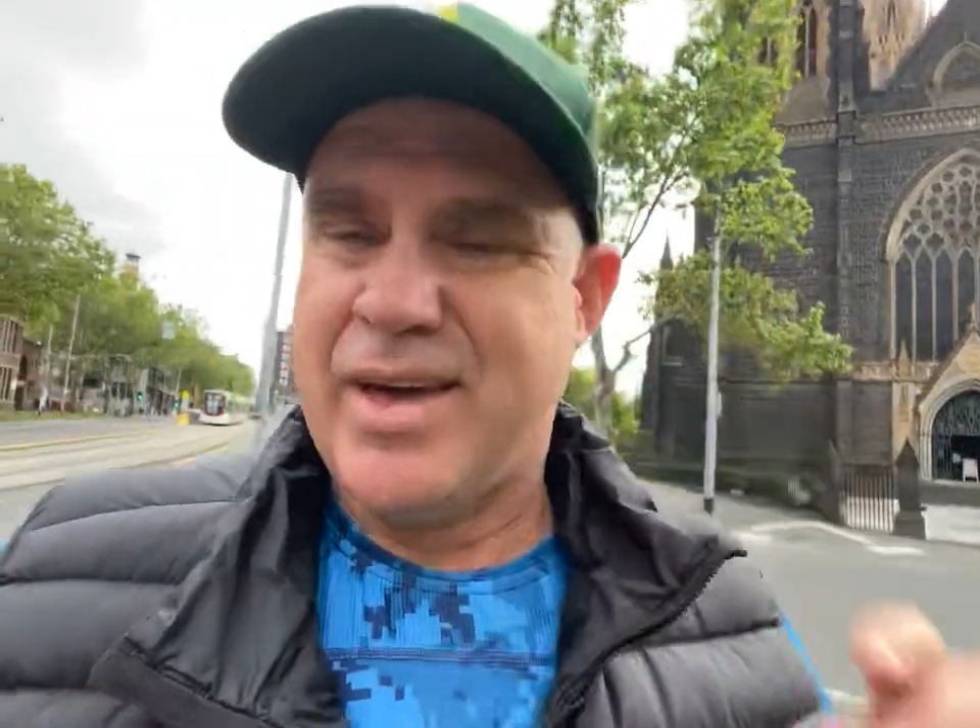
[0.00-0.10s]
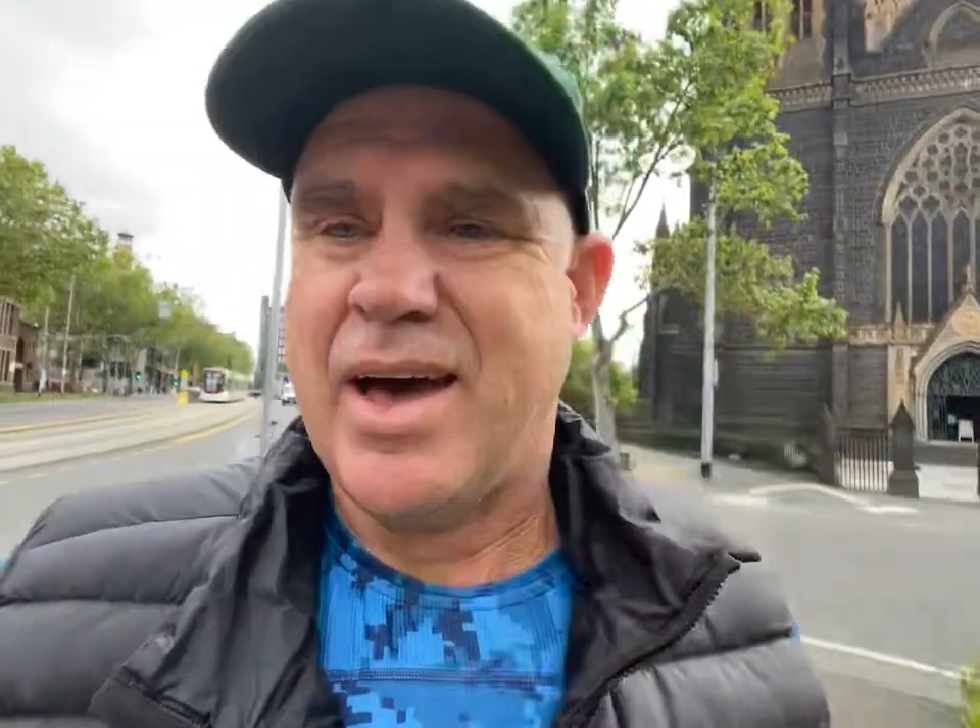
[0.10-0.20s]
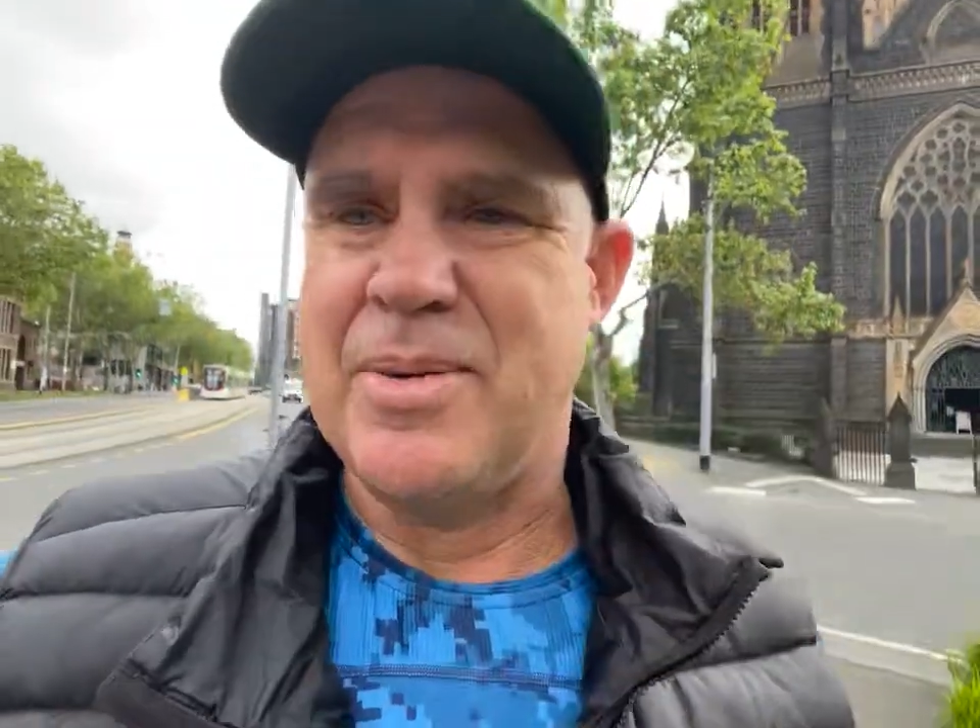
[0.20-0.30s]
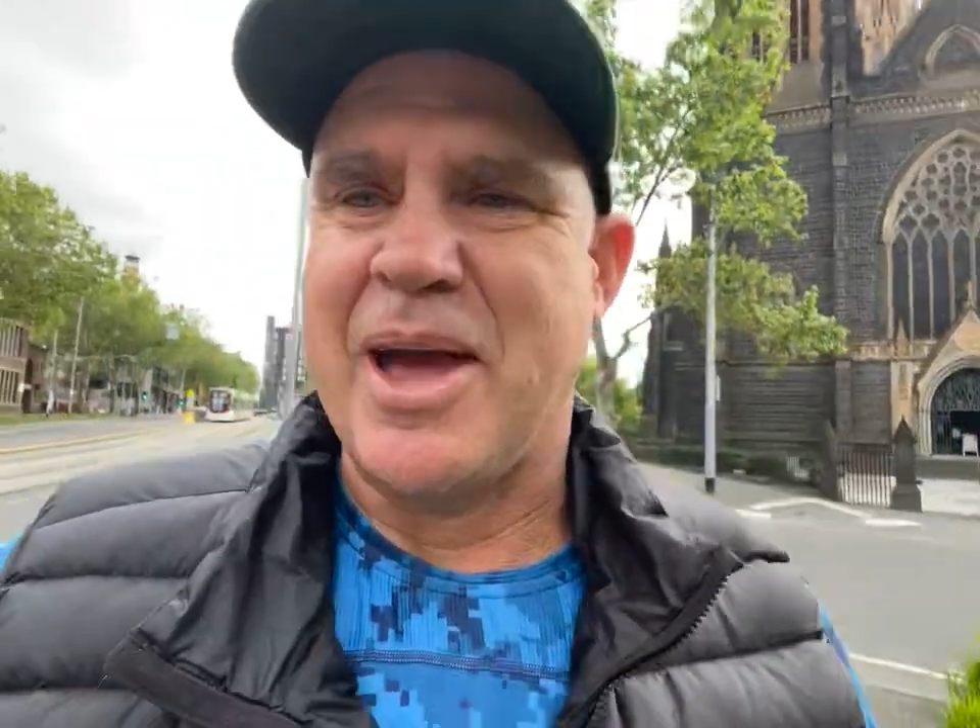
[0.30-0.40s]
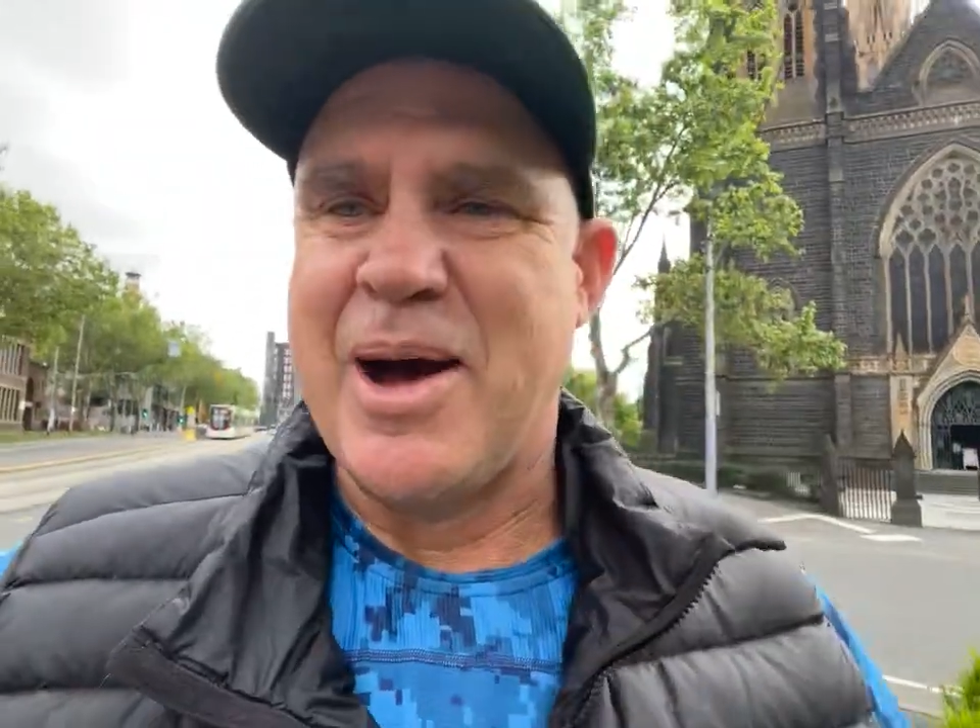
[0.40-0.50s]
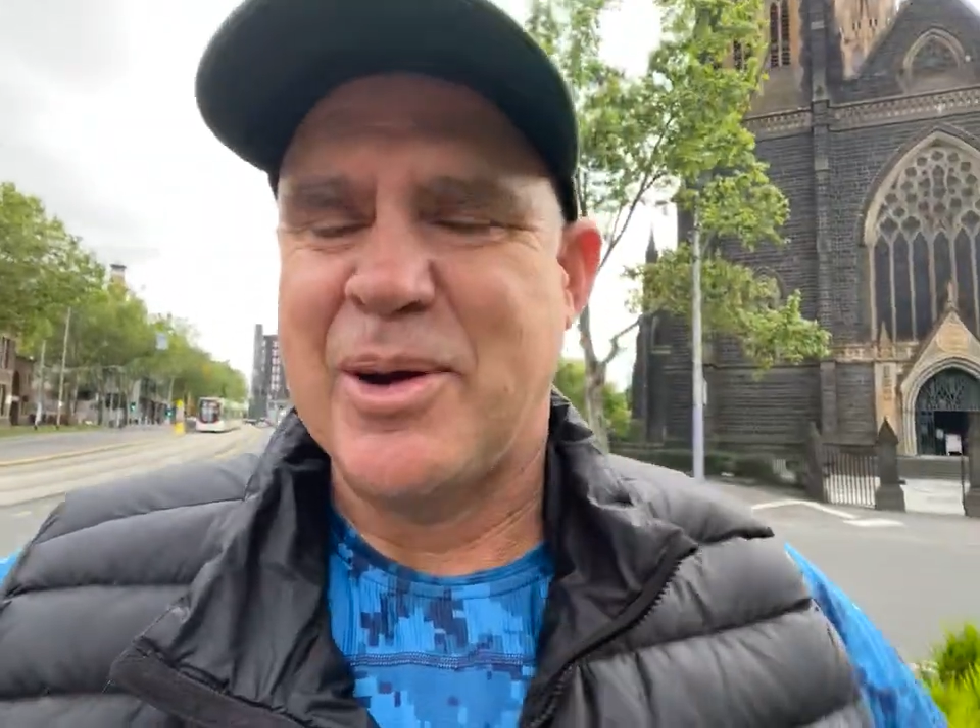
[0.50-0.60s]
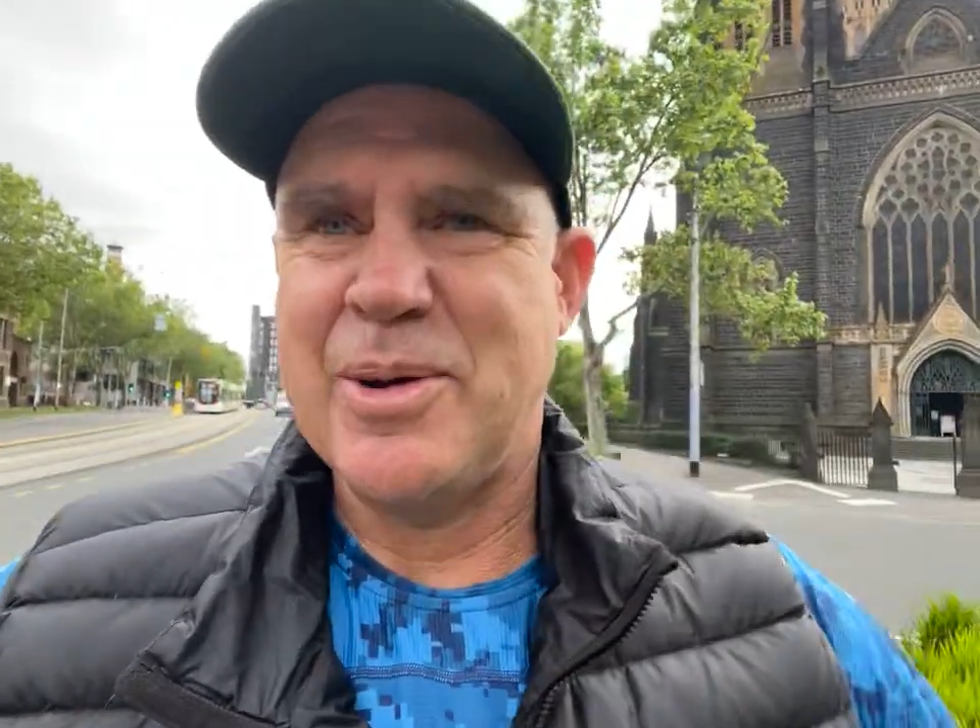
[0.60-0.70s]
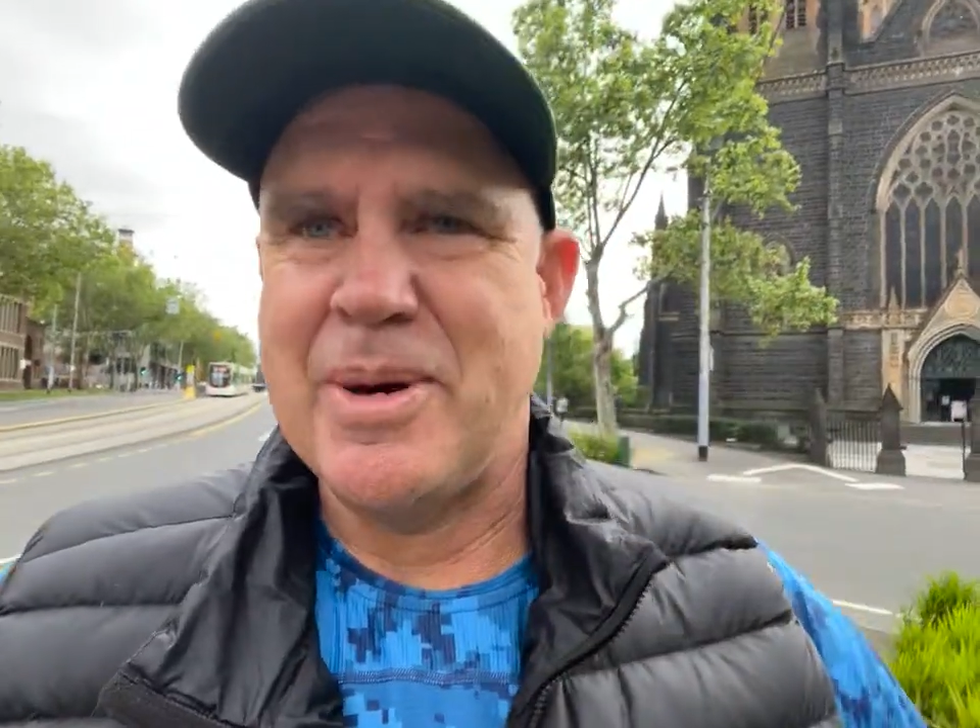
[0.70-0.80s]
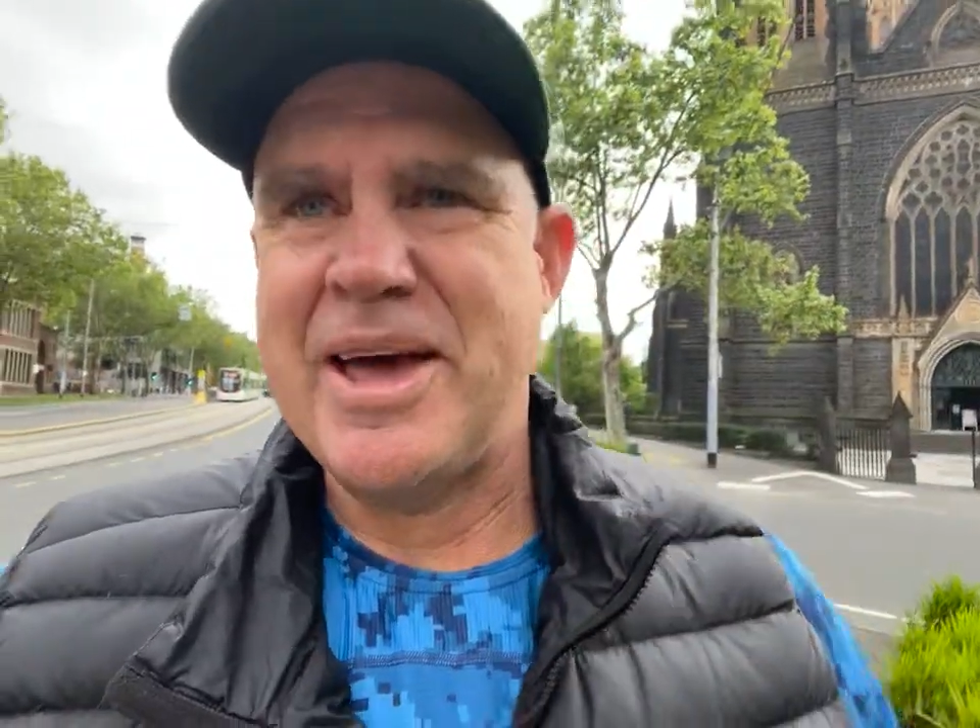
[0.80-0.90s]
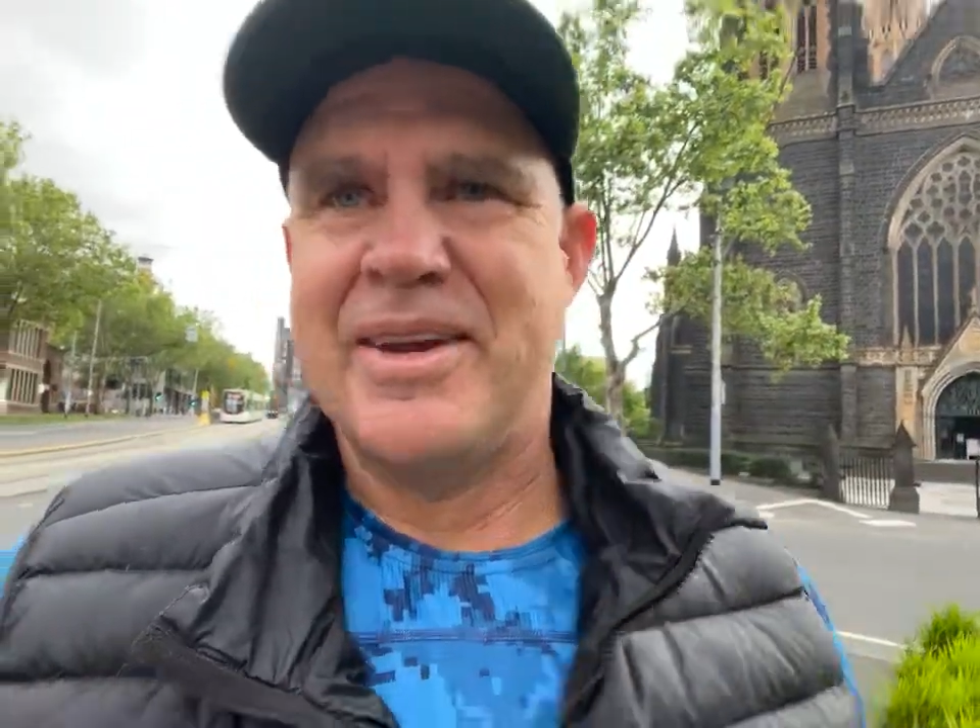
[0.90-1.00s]
Hope you're going
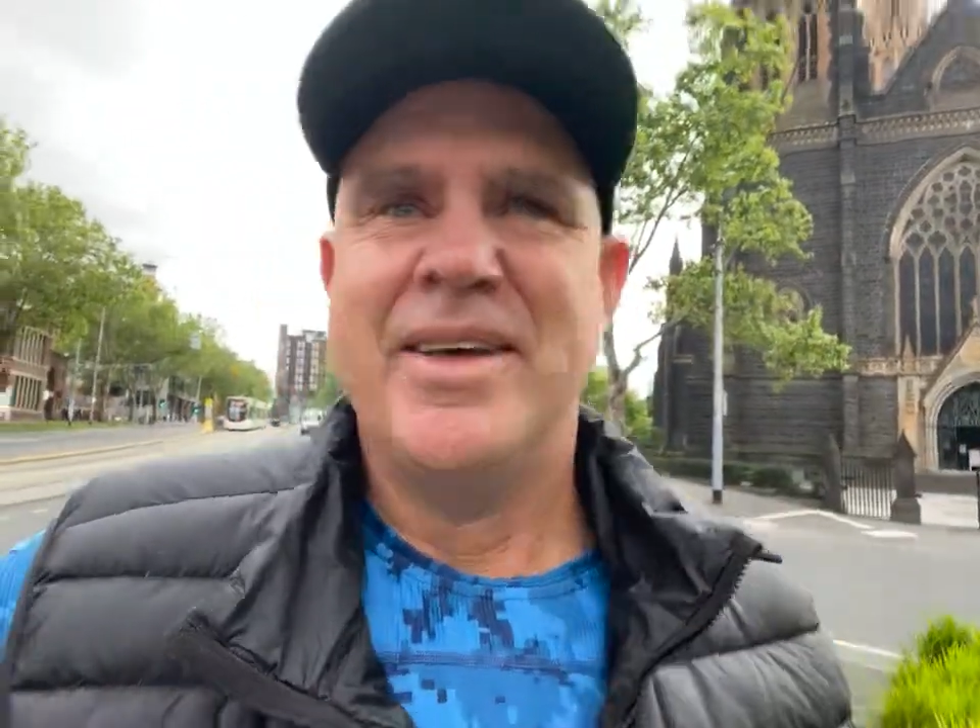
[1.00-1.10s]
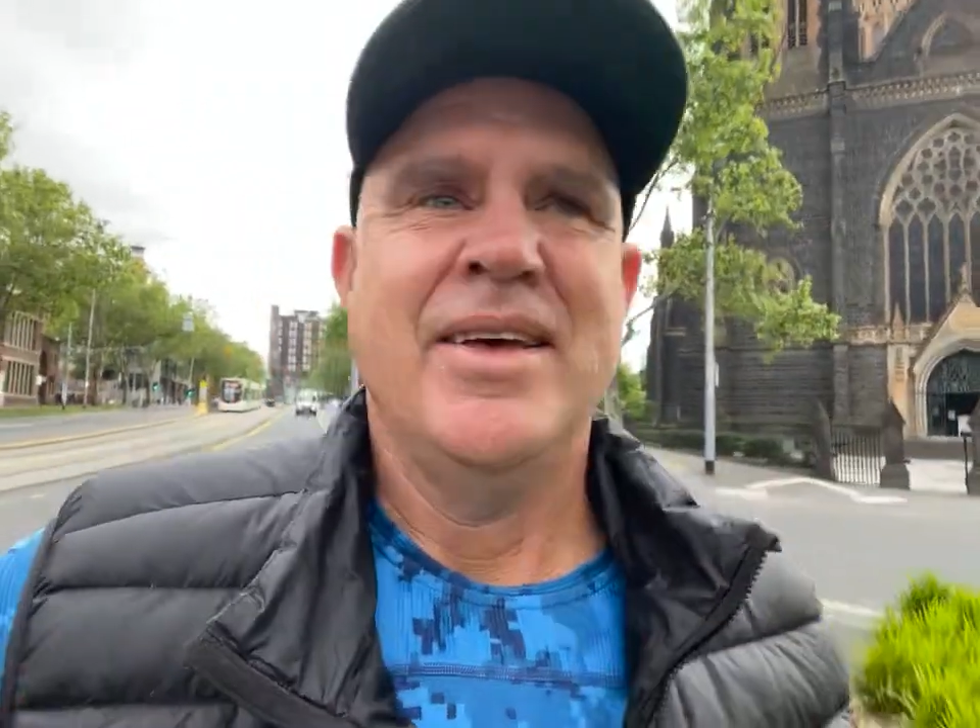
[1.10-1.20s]
good, mate.